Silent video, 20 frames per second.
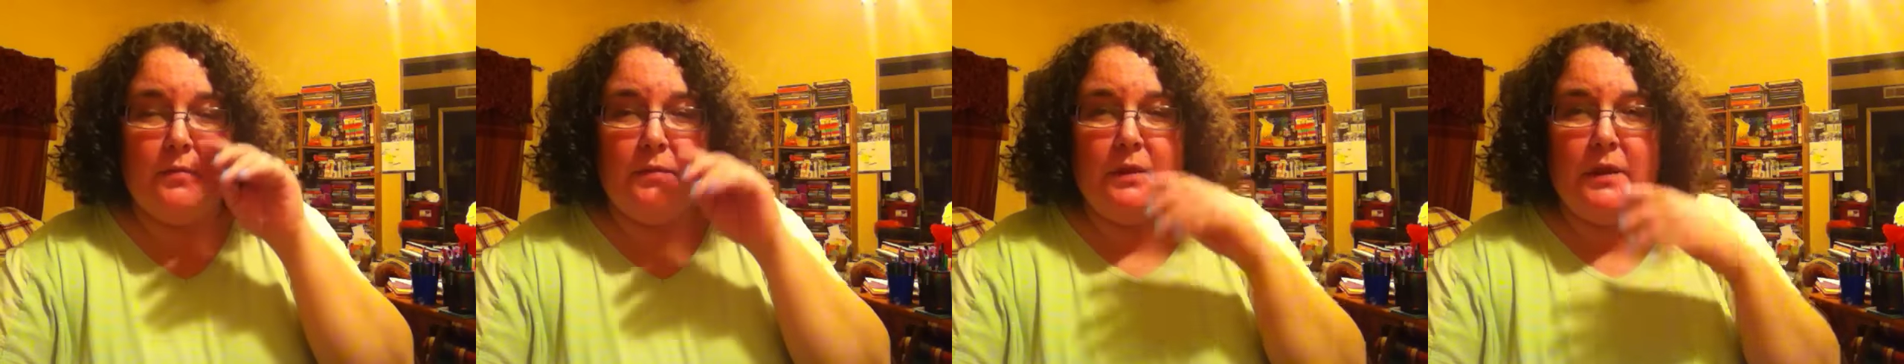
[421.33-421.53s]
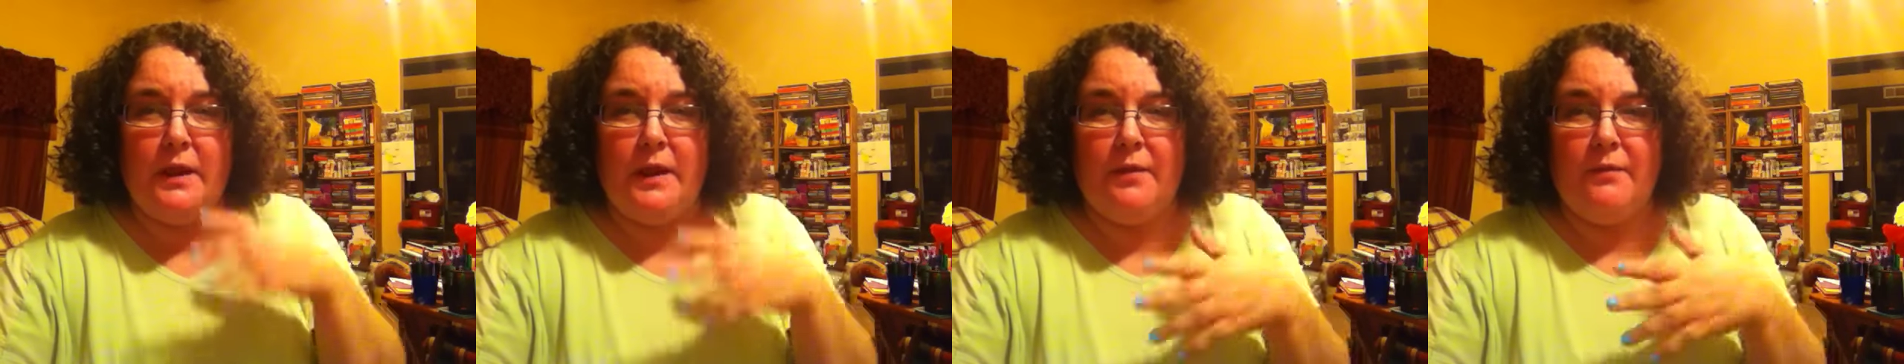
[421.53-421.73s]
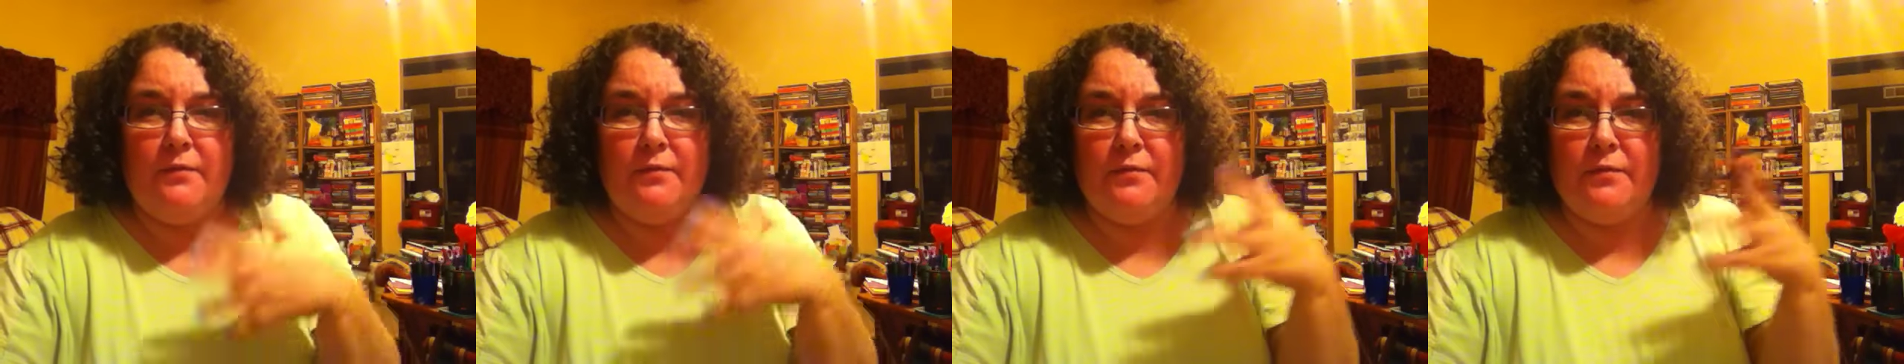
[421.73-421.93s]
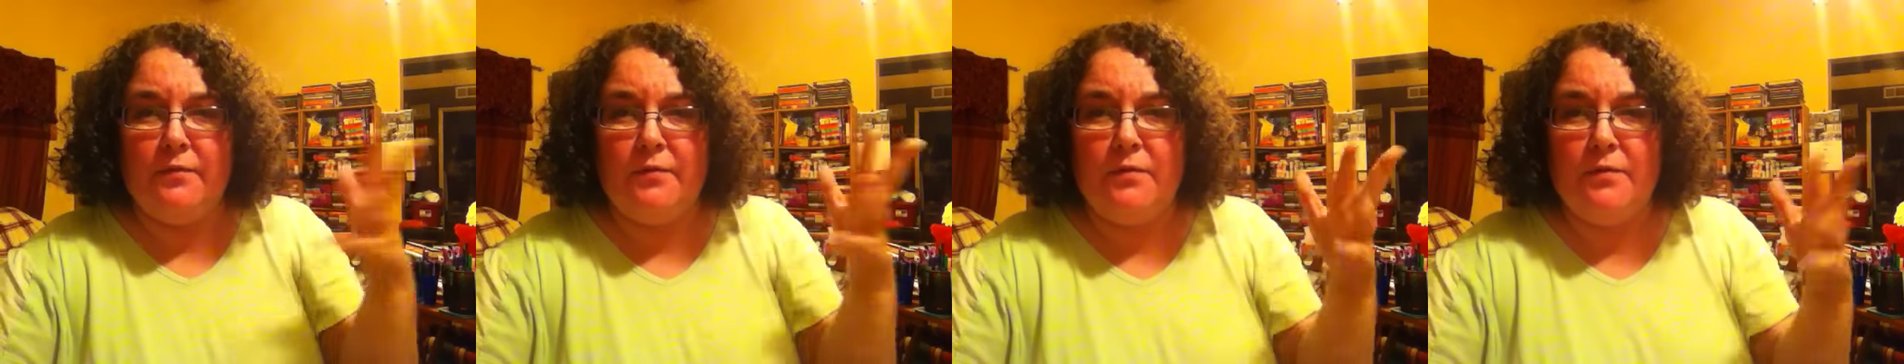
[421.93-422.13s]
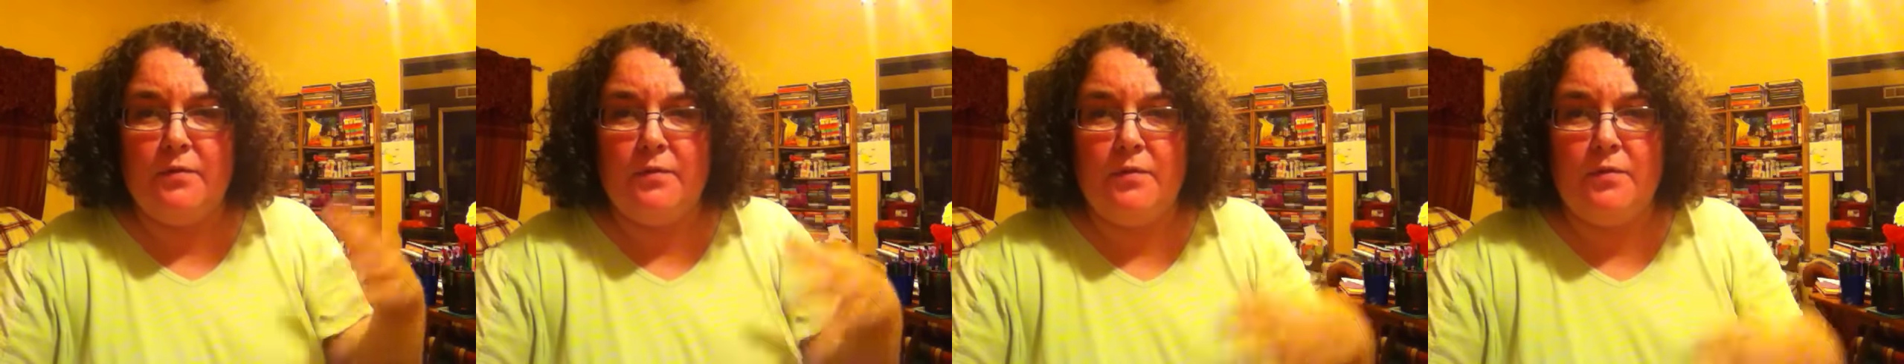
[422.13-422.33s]
But I
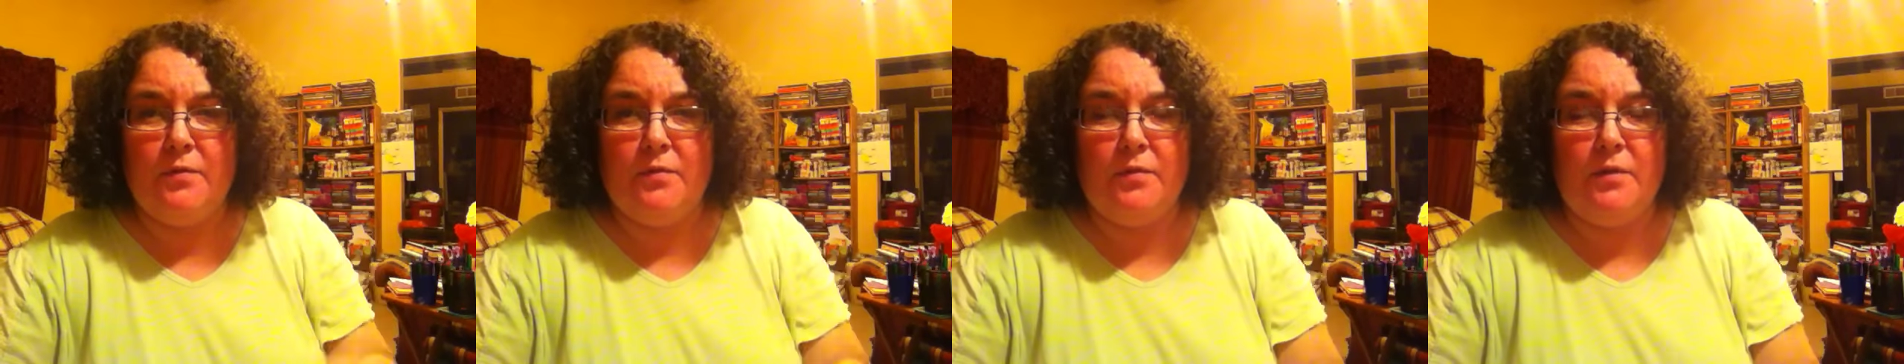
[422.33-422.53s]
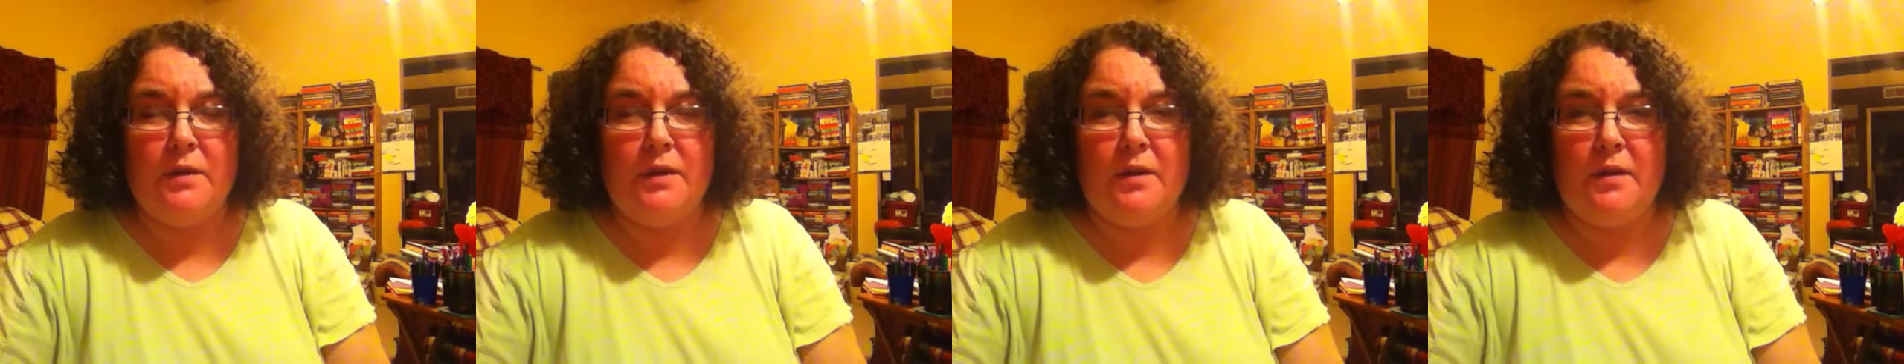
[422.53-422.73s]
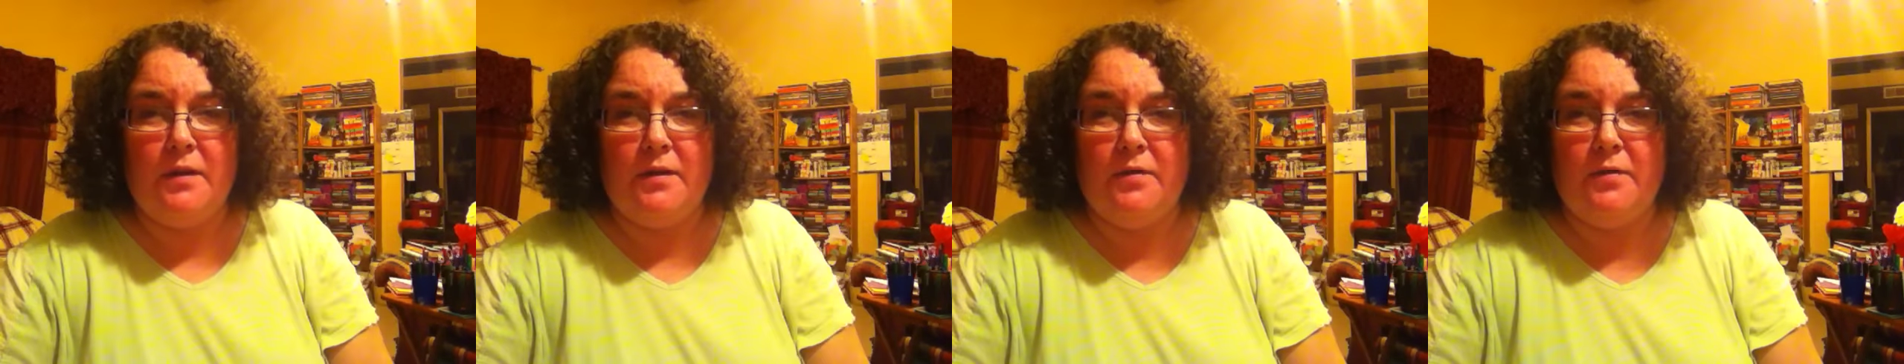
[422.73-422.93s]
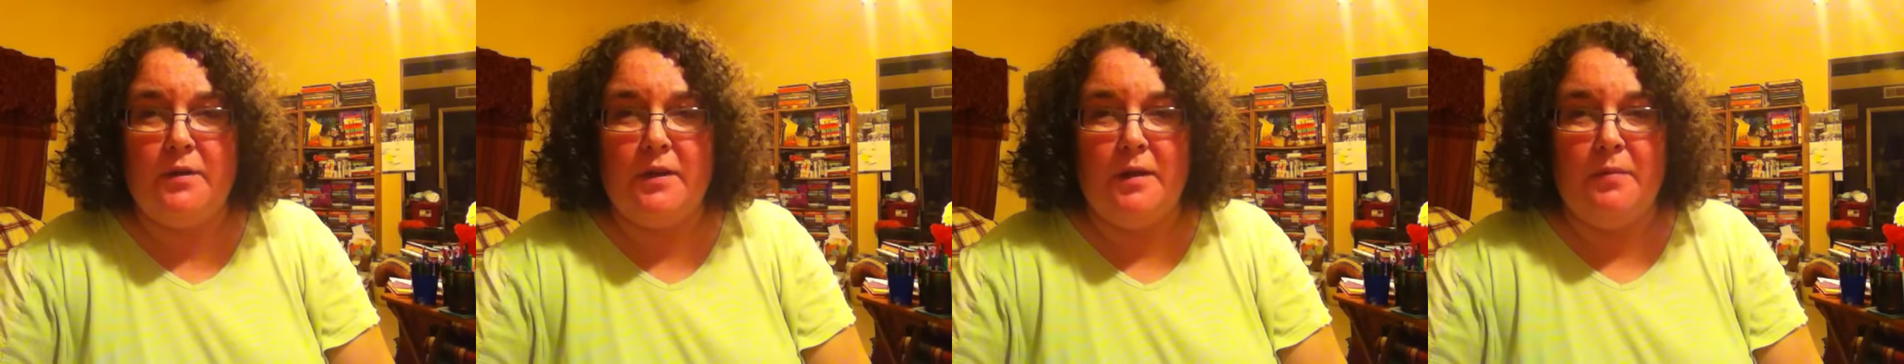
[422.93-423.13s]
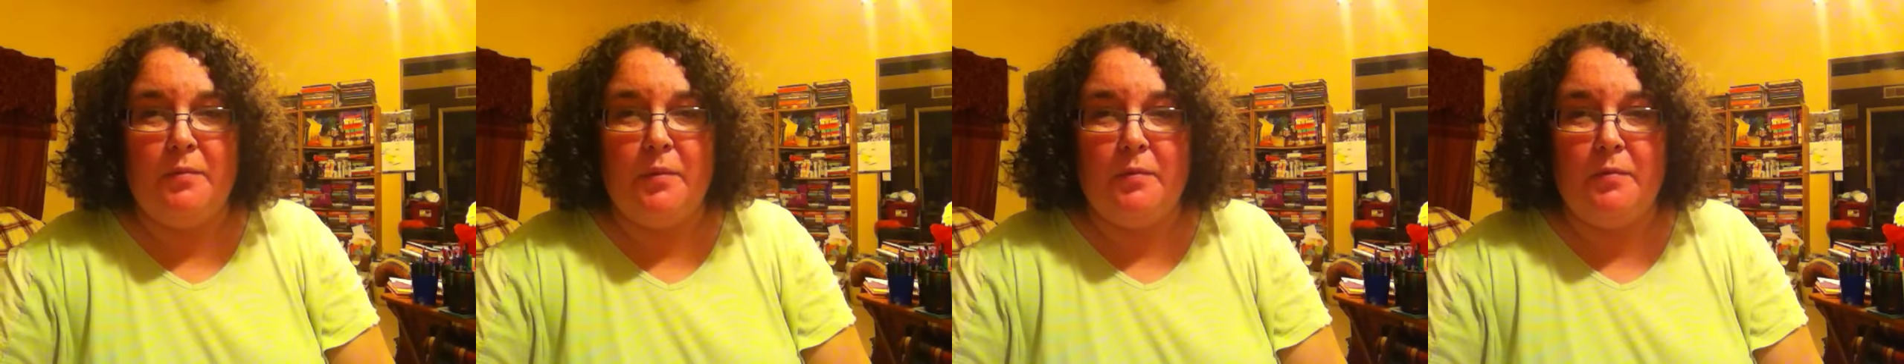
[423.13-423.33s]
do
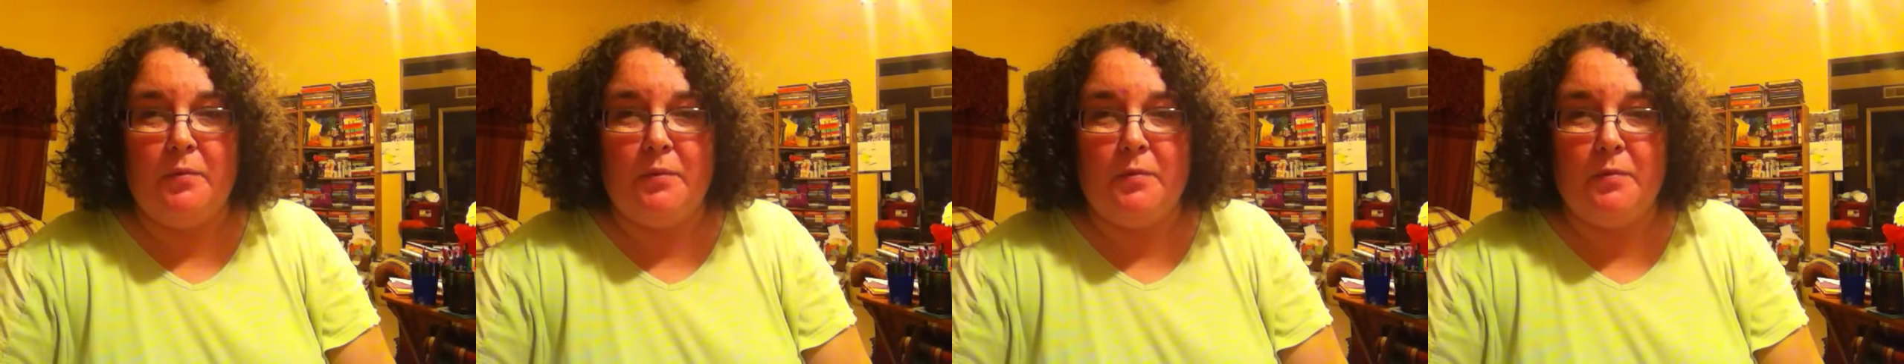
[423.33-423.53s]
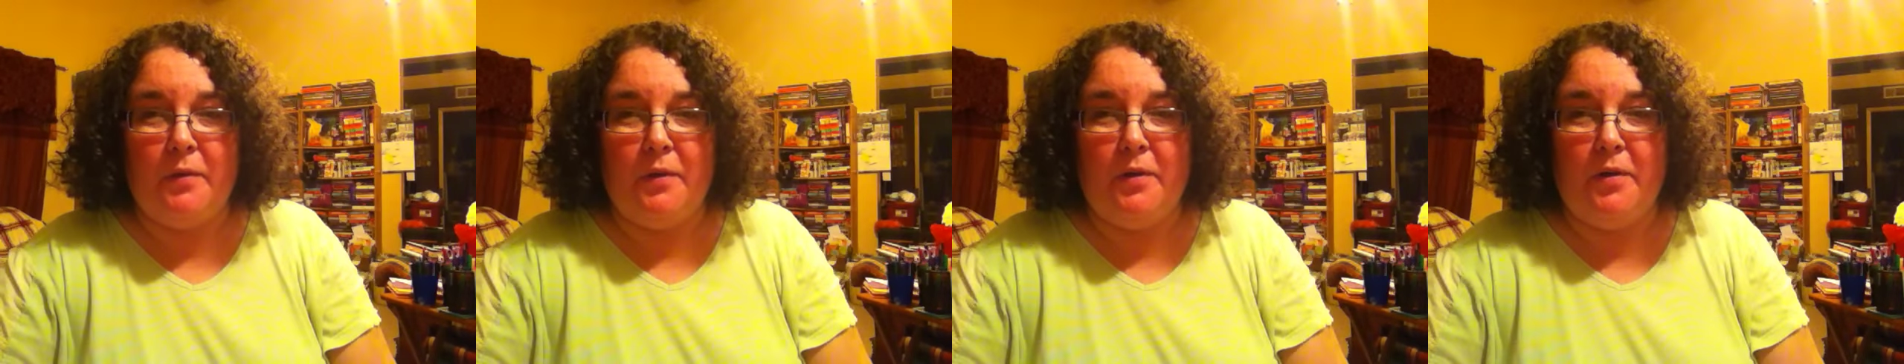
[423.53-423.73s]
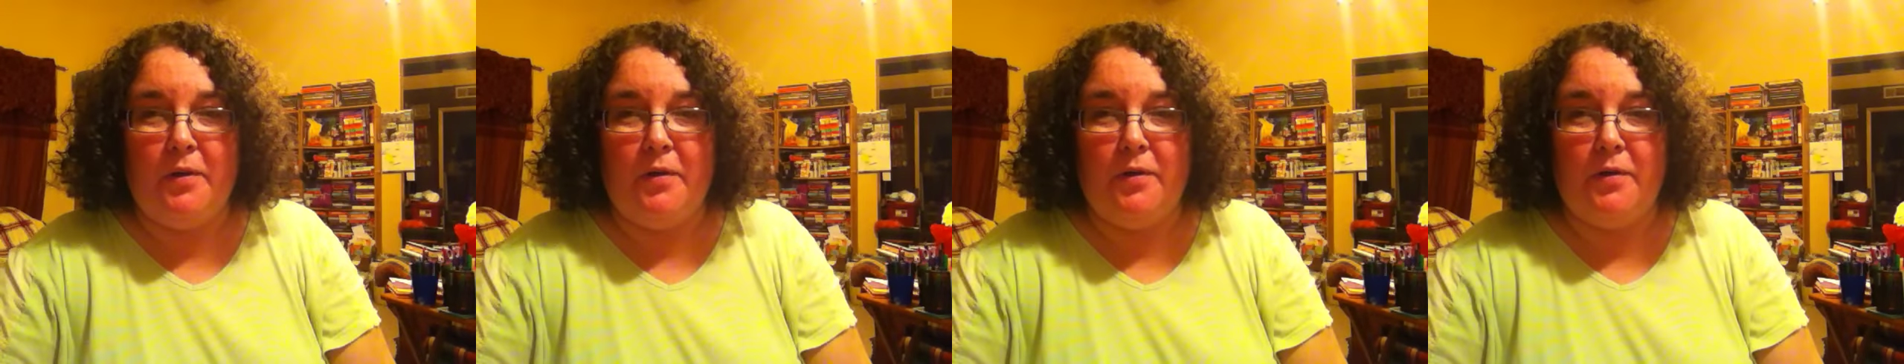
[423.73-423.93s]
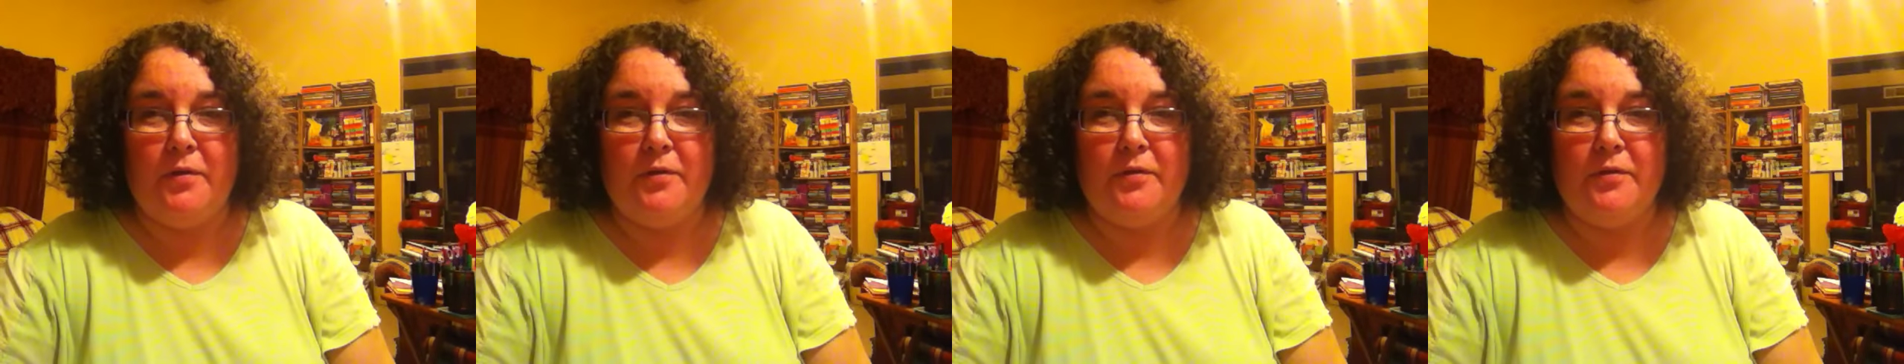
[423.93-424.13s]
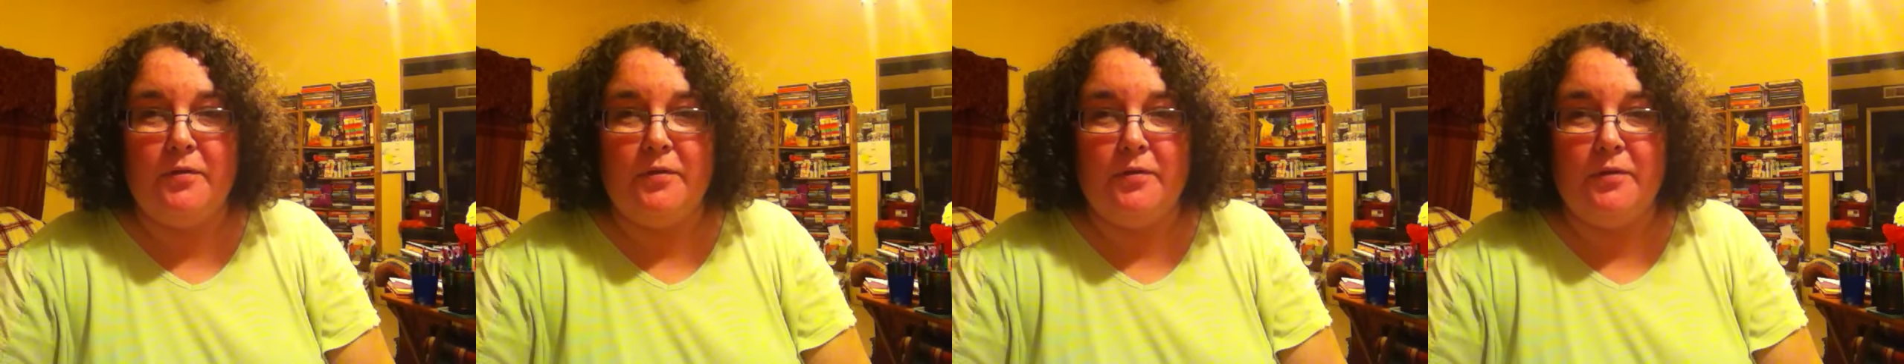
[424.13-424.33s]
keep up with my
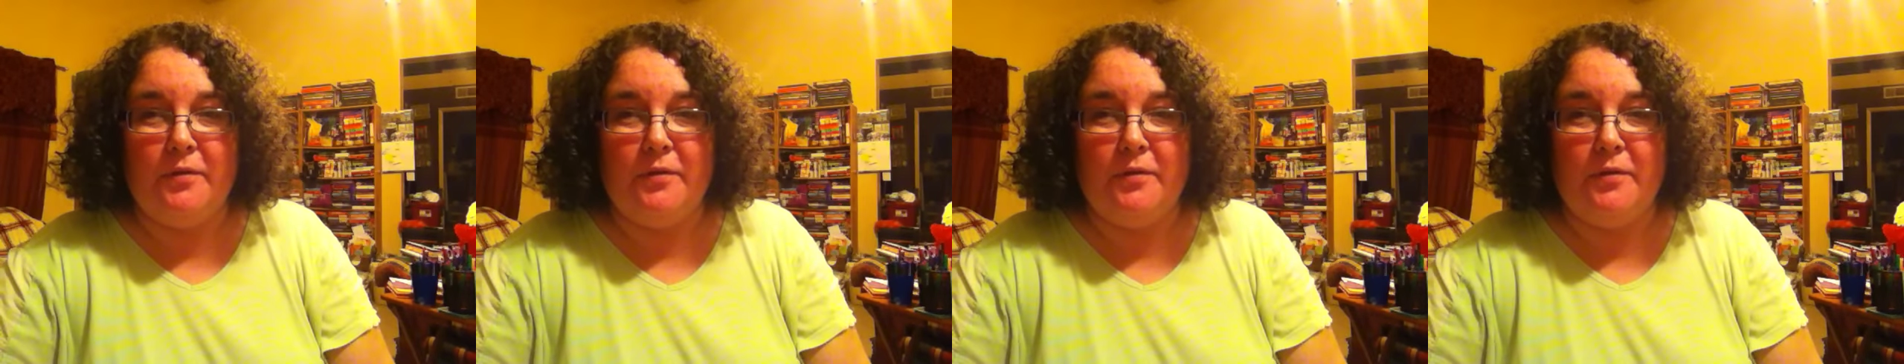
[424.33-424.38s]
hauls.